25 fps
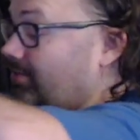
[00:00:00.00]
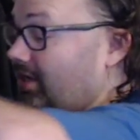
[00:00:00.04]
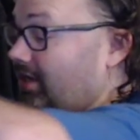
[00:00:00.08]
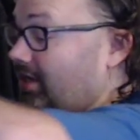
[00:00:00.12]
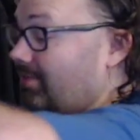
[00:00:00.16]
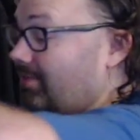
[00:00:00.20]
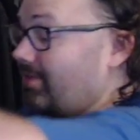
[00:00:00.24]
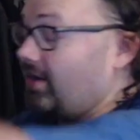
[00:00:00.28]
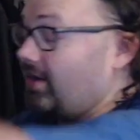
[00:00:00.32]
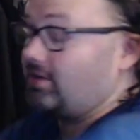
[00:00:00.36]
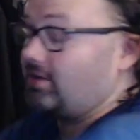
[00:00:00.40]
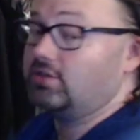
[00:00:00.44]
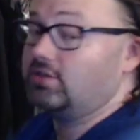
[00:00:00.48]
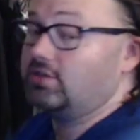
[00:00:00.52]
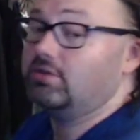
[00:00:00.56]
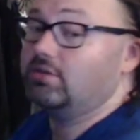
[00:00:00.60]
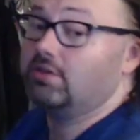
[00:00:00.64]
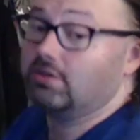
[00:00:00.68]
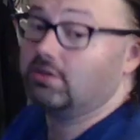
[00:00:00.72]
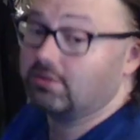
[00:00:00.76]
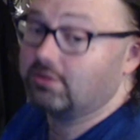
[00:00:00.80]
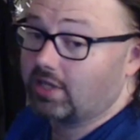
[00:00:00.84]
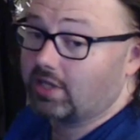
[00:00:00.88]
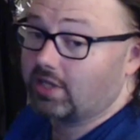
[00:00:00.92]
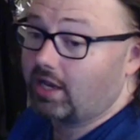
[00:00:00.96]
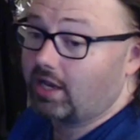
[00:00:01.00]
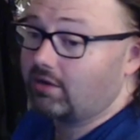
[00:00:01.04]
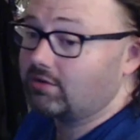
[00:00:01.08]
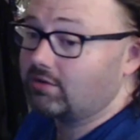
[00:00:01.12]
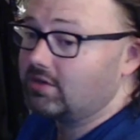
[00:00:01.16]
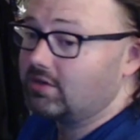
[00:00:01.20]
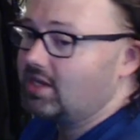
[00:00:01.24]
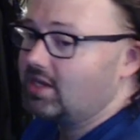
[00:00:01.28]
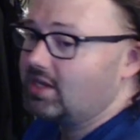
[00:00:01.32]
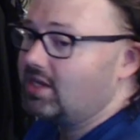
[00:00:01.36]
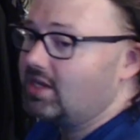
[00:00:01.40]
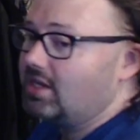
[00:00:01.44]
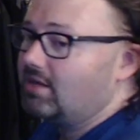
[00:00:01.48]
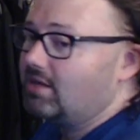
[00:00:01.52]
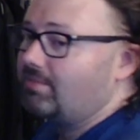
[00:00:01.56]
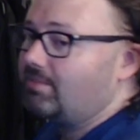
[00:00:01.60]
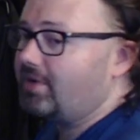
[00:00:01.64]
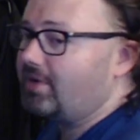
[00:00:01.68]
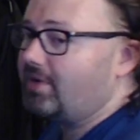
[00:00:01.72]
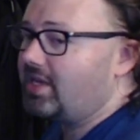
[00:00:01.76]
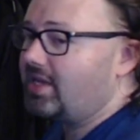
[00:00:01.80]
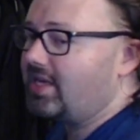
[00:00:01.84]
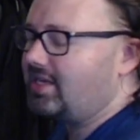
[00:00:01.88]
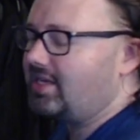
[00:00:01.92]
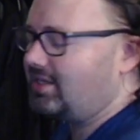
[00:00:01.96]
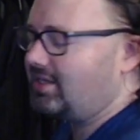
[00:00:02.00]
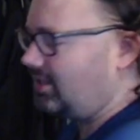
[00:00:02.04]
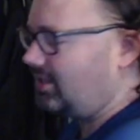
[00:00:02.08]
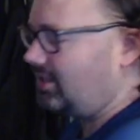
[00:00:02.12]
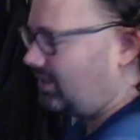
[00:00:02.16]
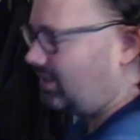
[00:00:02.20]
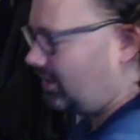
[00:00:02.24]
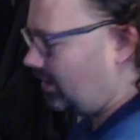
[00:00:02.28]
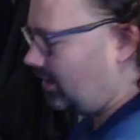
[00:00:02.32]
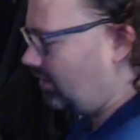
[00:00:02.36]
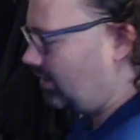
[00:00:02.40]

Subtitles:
compared to 2 years ago. But, you know,